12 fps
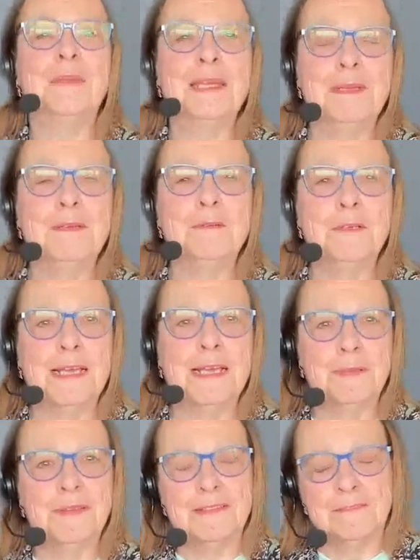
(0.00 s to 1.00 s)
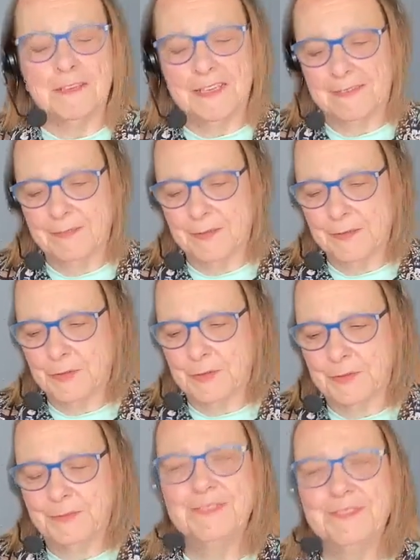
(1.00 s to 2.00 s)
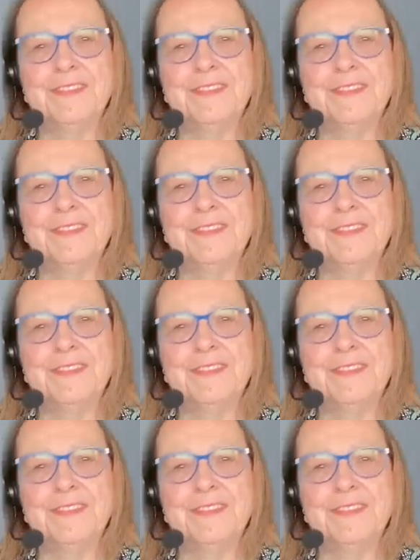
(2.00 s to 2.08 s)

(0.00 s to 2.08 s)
maybe it would happen that way. I'm not sure.